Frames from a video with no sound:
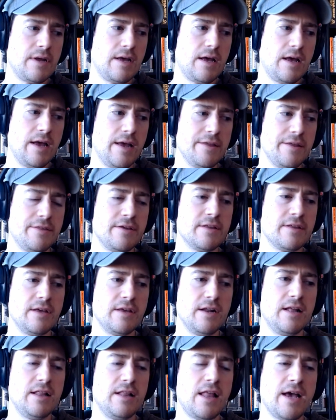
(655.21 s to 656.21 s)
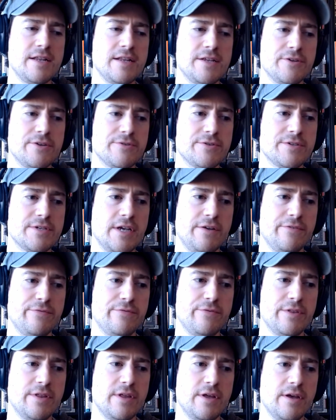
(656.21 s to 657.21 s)
I think that aligning yourself
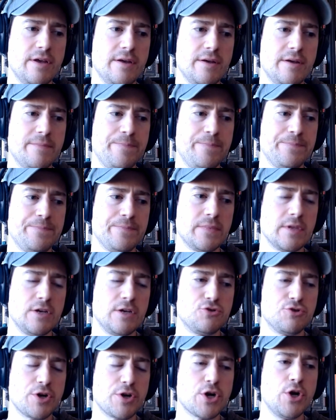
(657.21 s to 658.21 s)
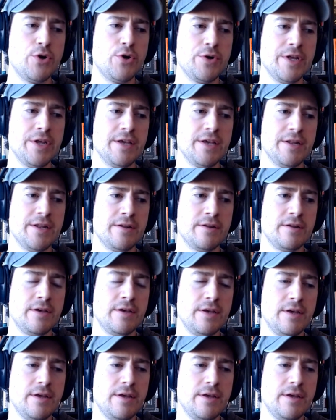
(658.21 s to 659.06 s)
with a draconian